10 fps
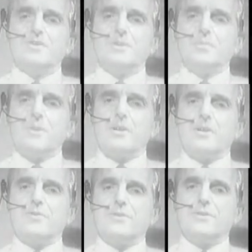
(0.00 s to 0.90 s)
So in my
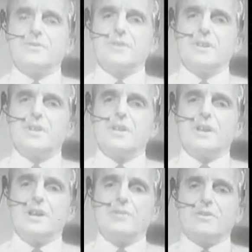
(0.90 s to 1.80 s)
office,
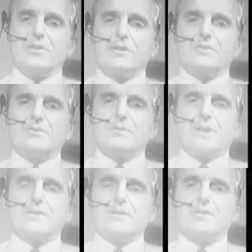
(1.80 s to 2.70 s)
I have a console
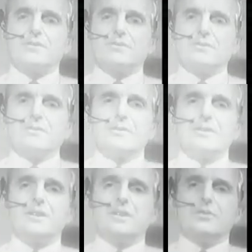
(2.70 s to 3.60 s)
like this,
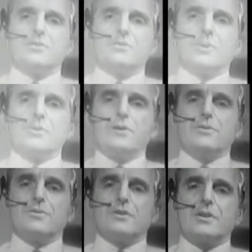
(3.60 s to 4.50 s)
and there are 12
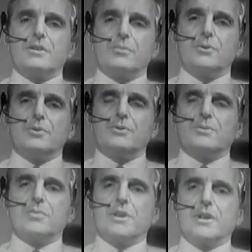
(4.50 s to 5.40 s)
others that our computer
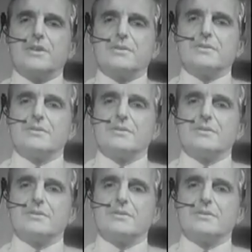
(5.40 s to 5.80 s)
supplies.